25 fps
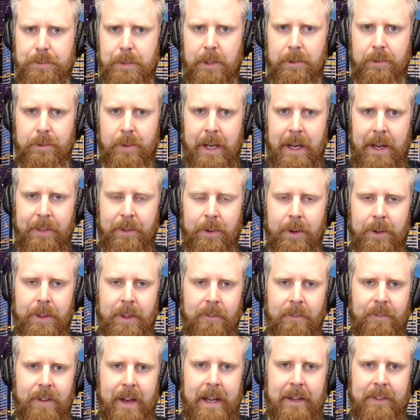but rather on
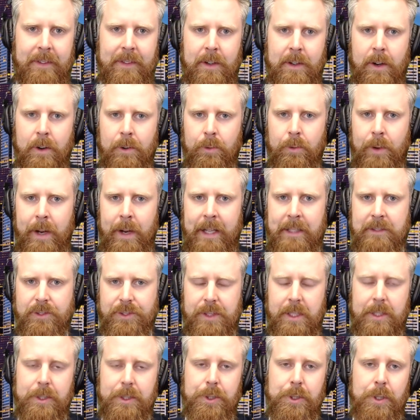the fact that our
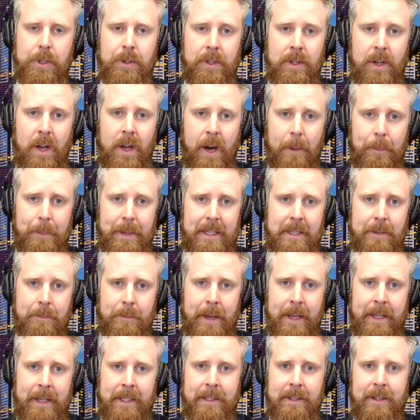rights should not be
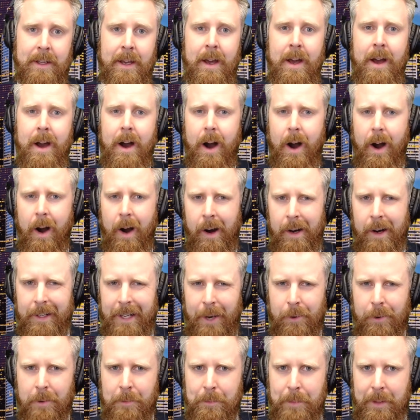dependent on
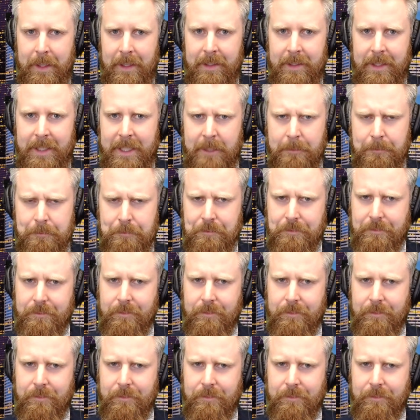our ability,